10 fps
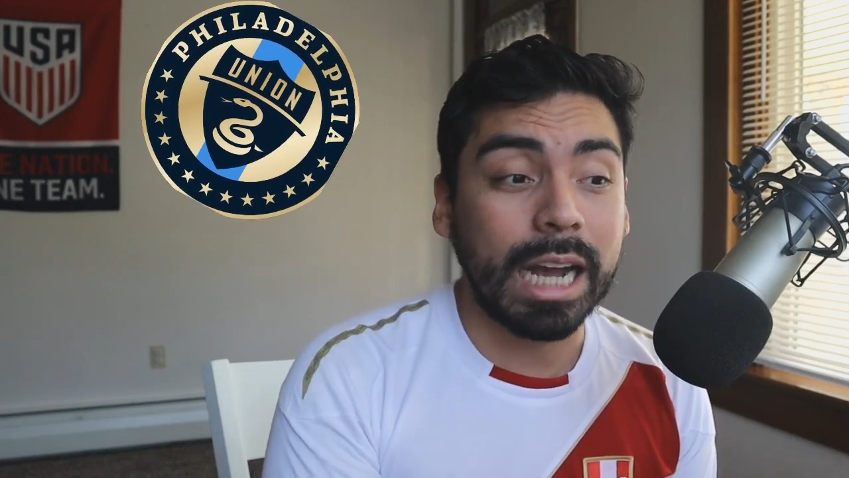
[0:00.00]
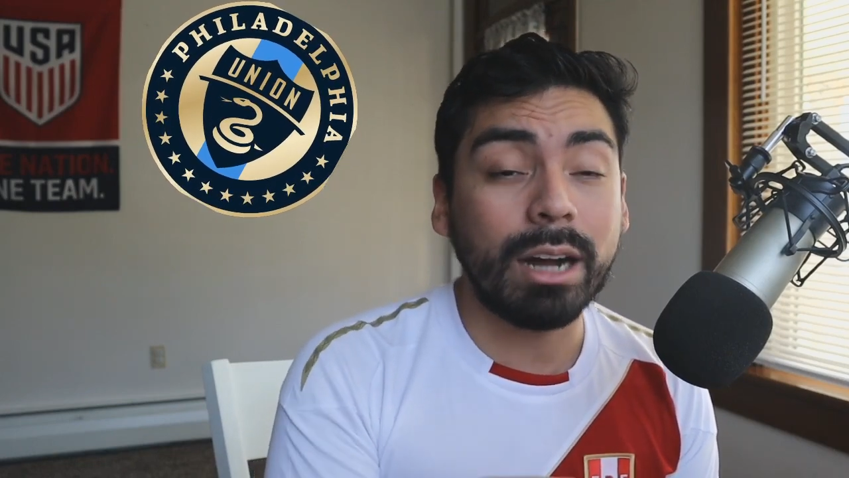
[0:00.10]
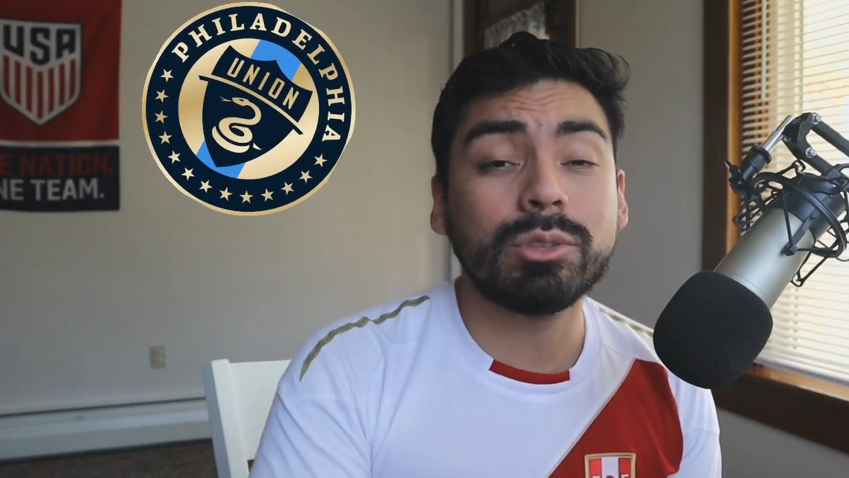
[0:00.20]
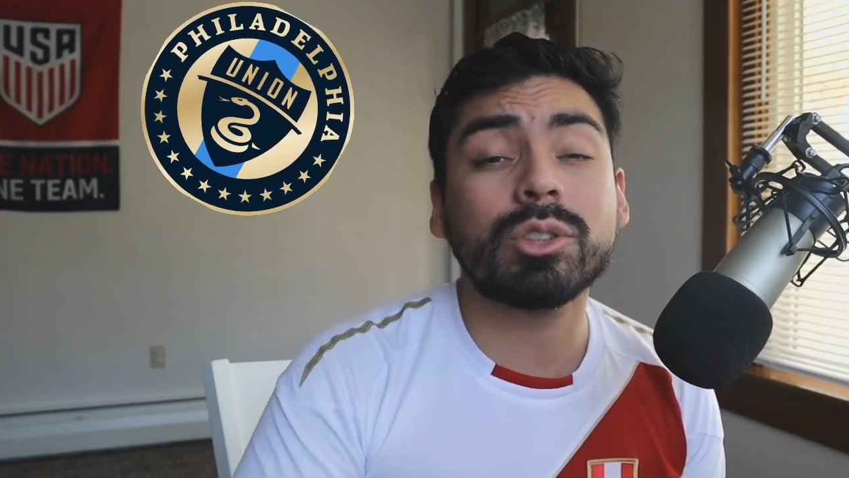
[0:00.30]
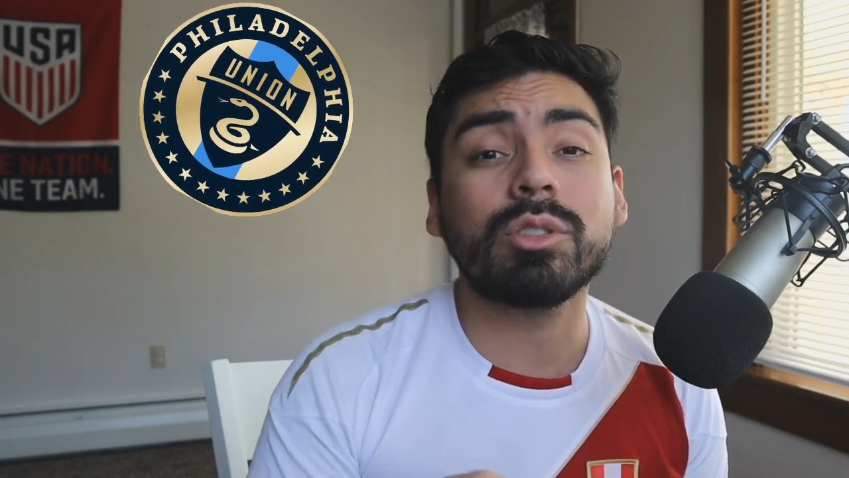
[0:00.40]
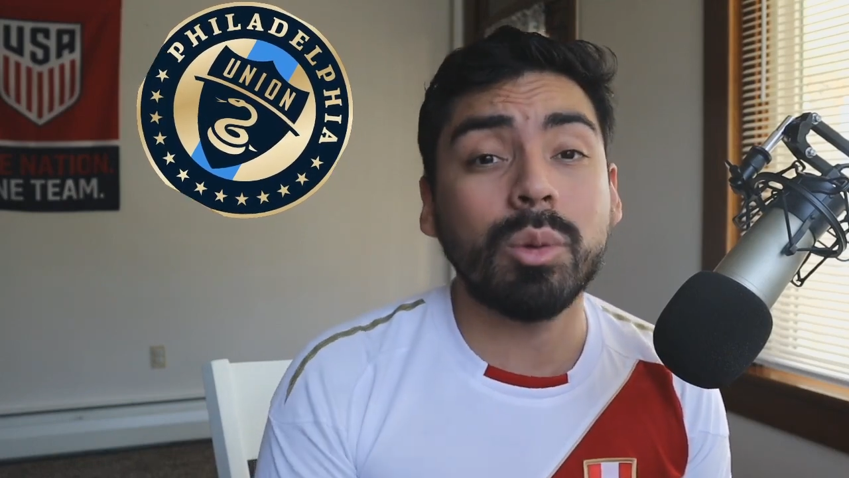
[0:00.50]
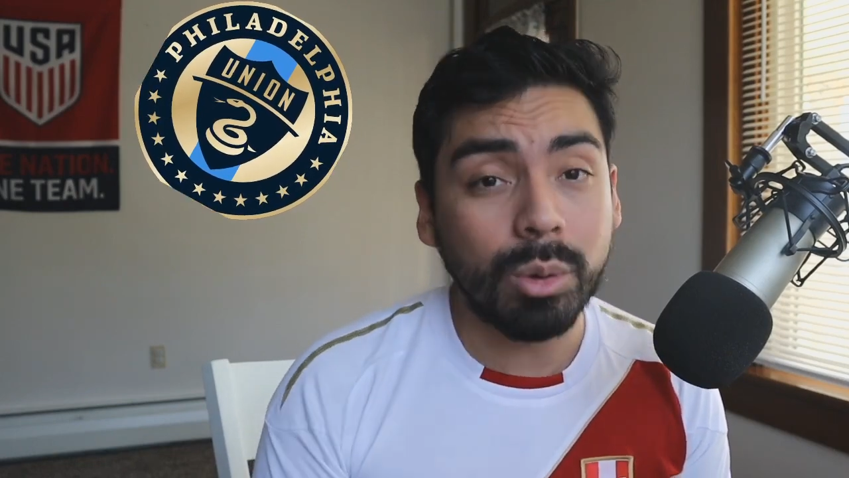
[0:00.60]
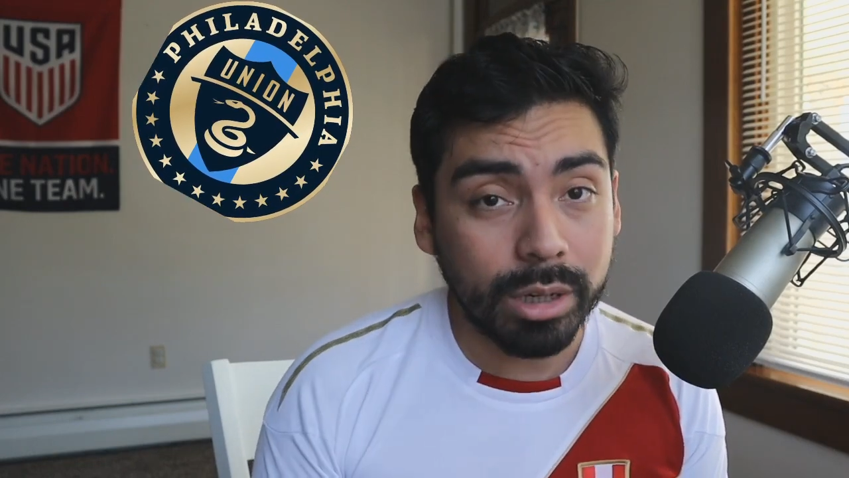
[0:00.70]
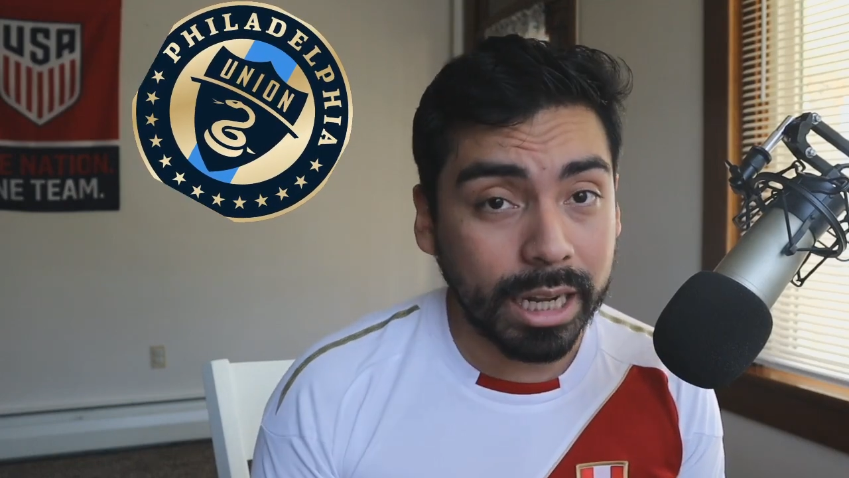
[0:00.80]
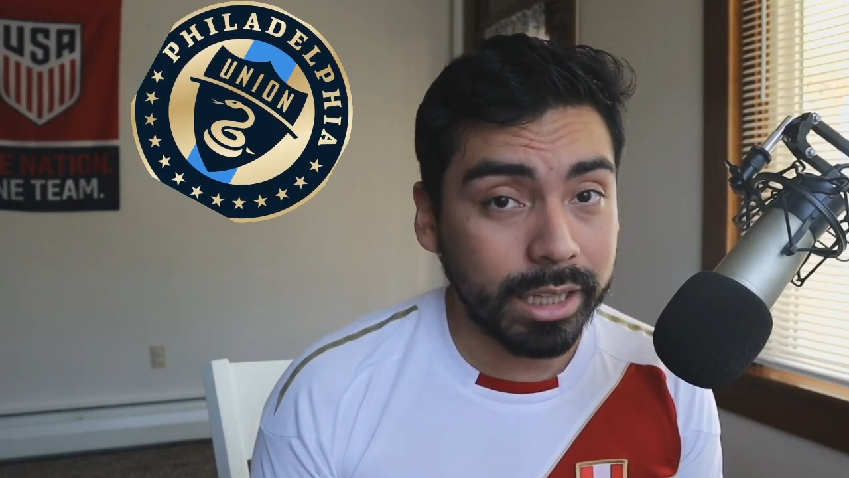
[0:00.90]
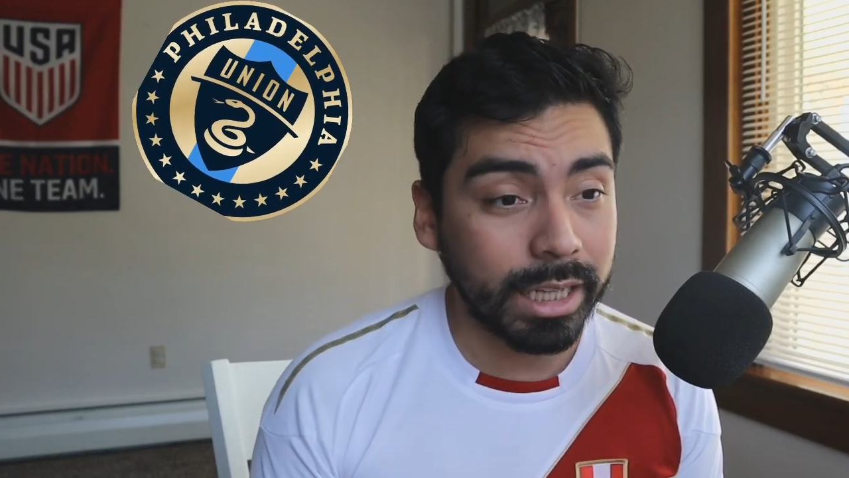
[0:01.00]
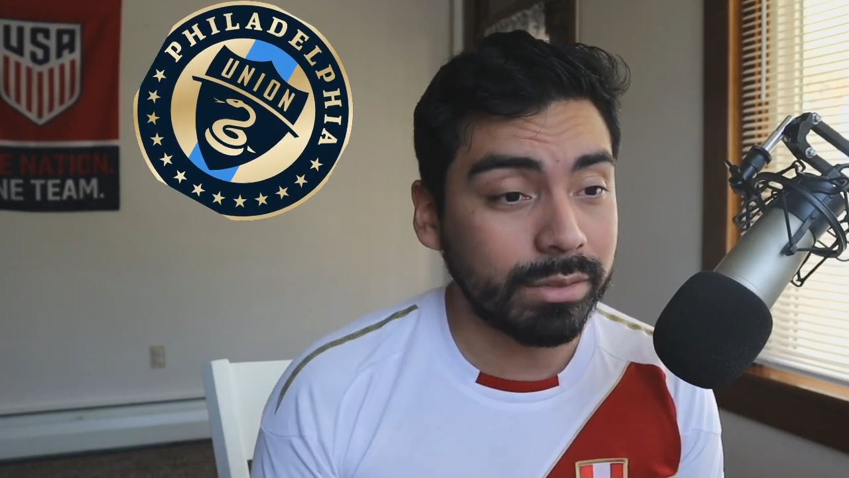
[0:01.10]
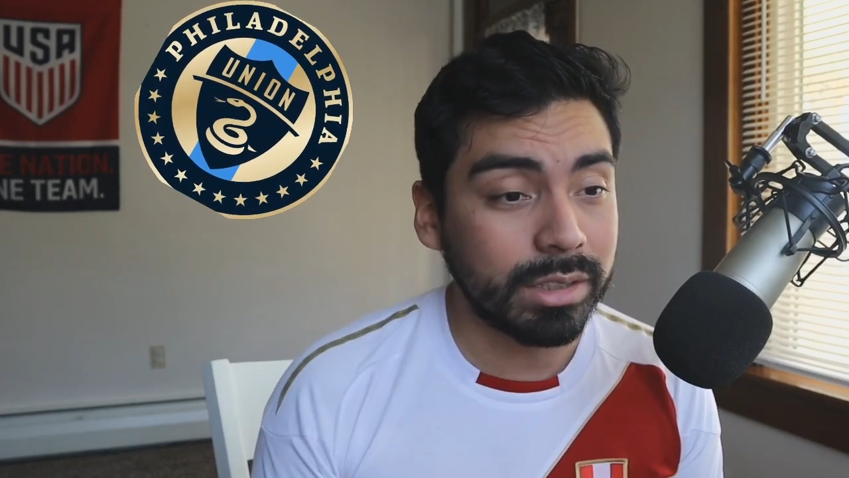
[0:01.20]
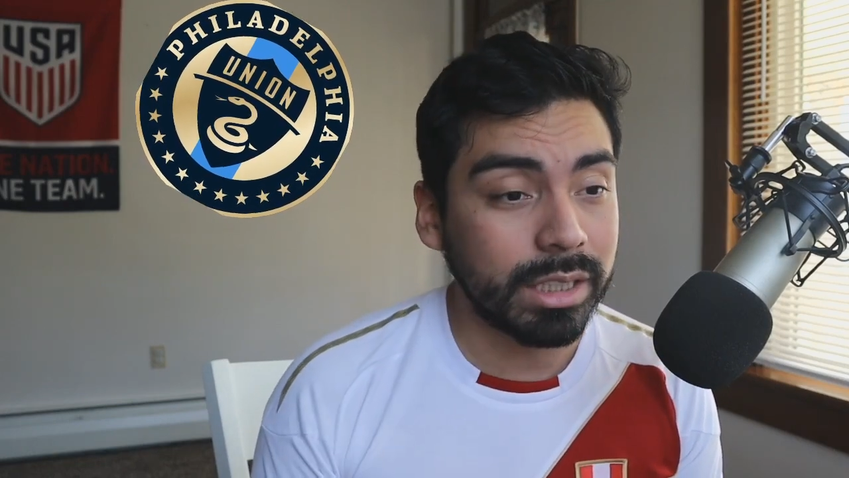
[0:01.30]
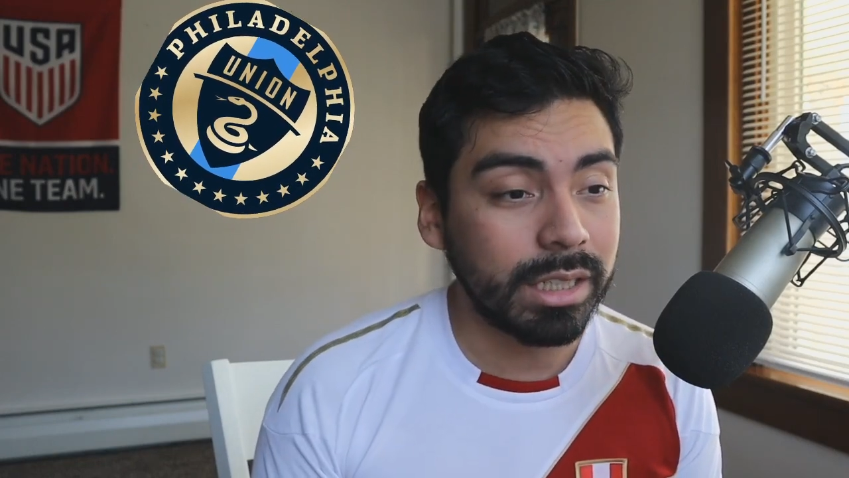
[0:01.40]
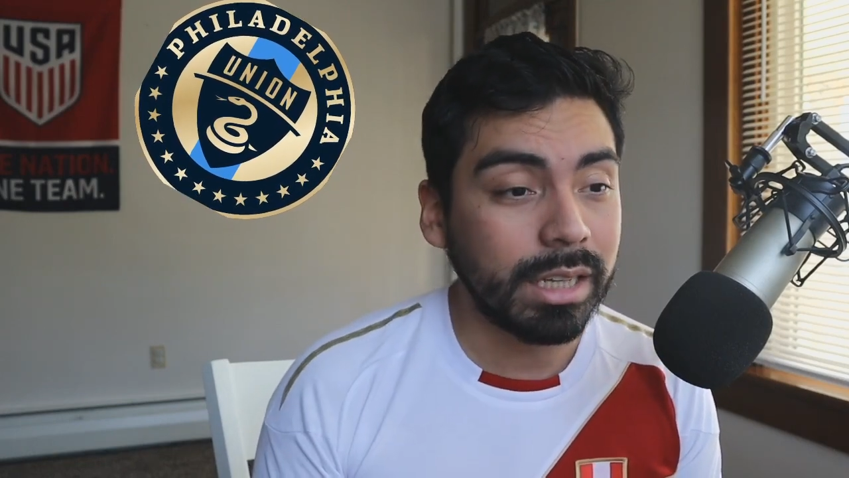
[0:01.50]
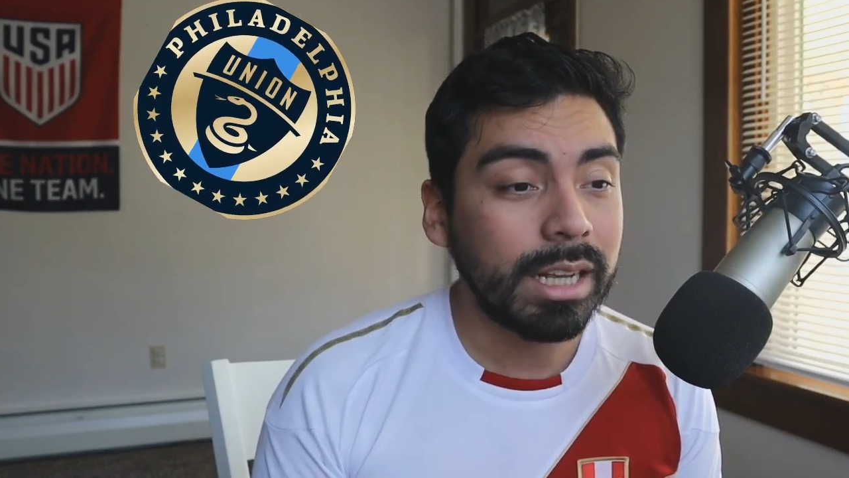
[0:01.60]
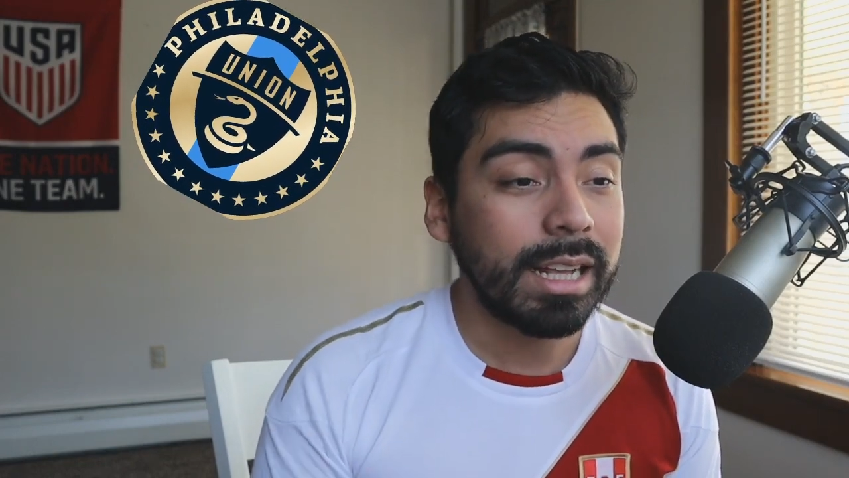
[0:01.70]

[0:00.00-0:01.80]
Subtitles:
outscored LAFC